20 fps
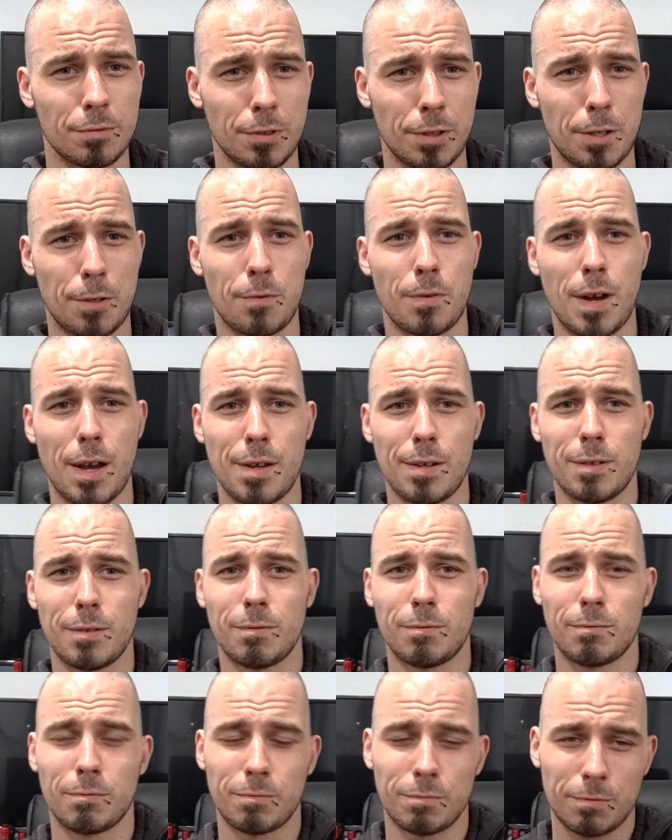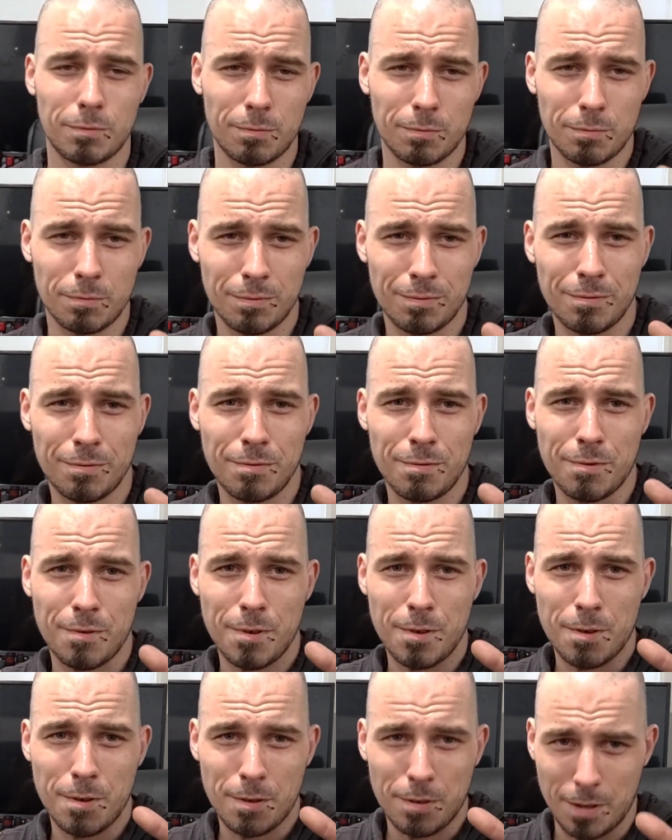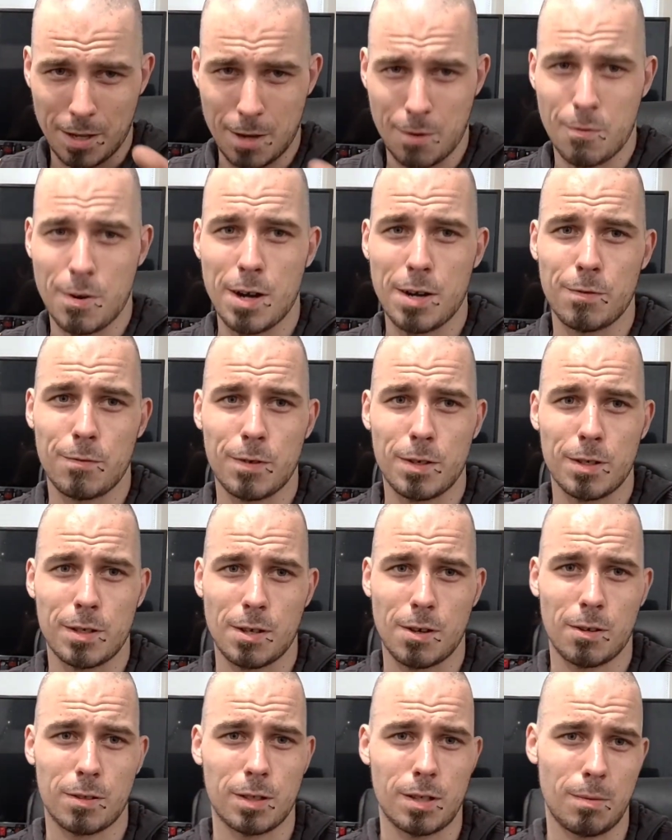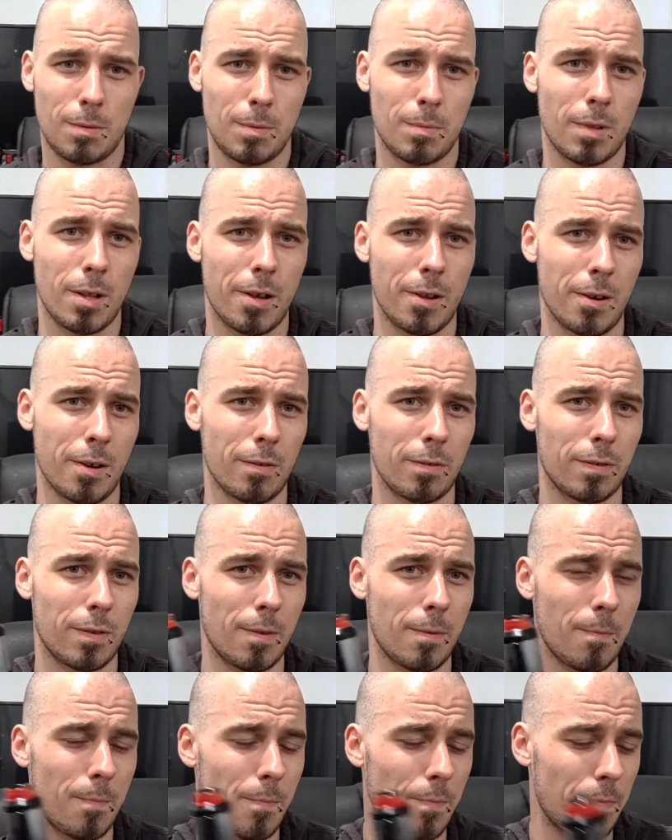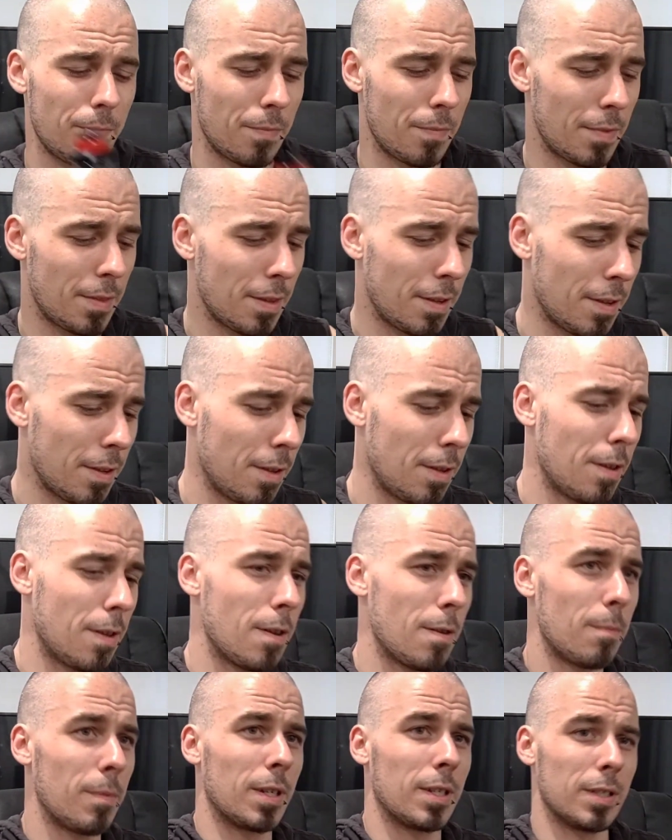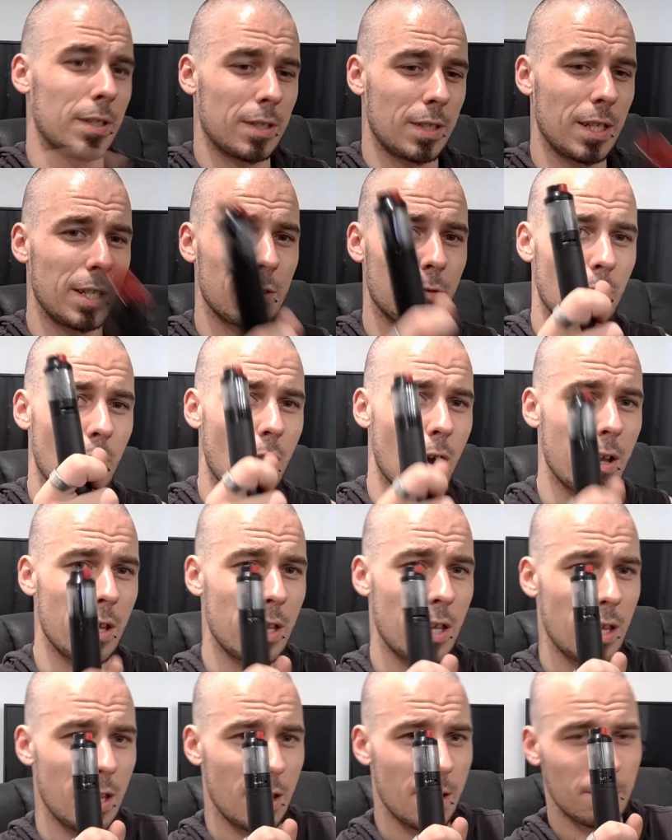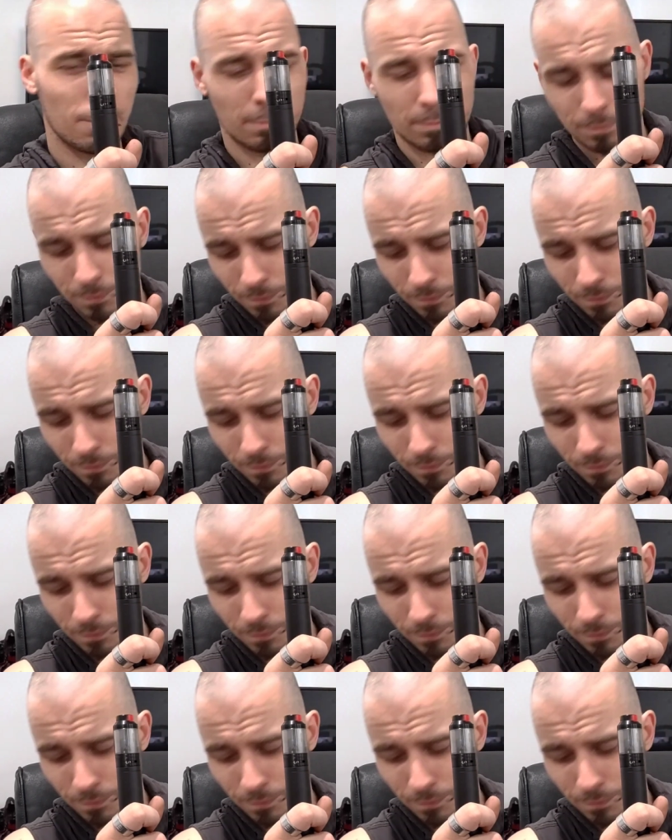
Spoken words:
We're gonna rate it. Get ready for your socks to be blown off, because this right here